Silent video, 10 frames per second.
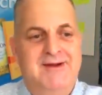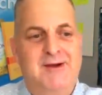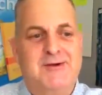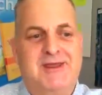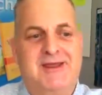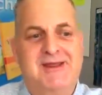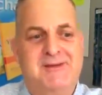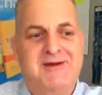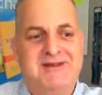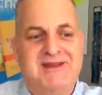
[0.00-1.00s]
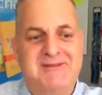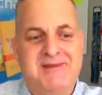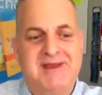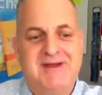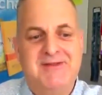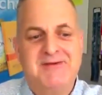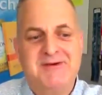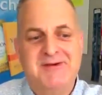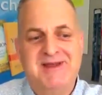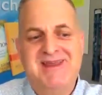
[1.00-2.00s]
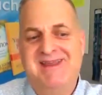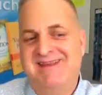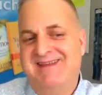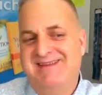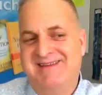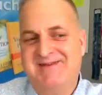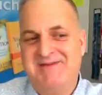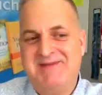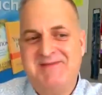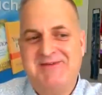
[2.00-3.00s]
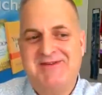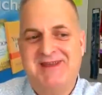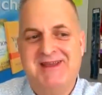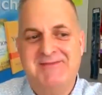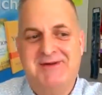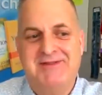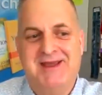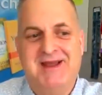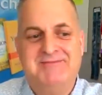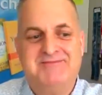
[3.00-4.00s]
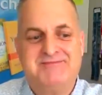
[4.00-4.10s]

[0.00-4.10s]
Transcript: Okay, I want to take a peek out in the room to see what people are saying about that.